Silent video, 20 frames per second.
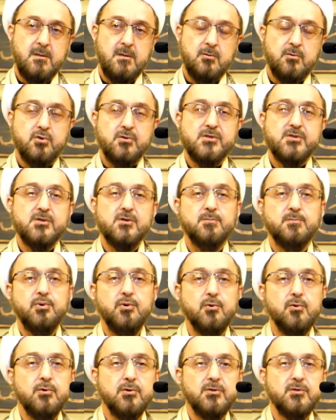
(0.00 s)
to
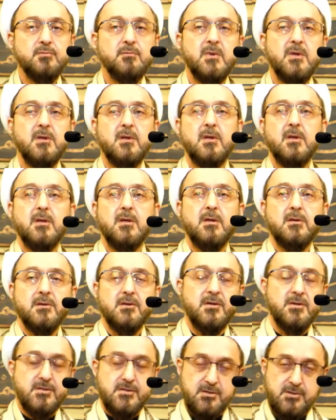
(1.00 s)
support me in
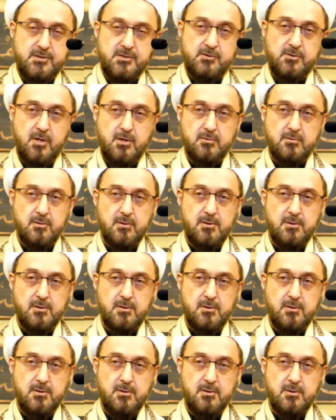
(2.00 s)
this struggle.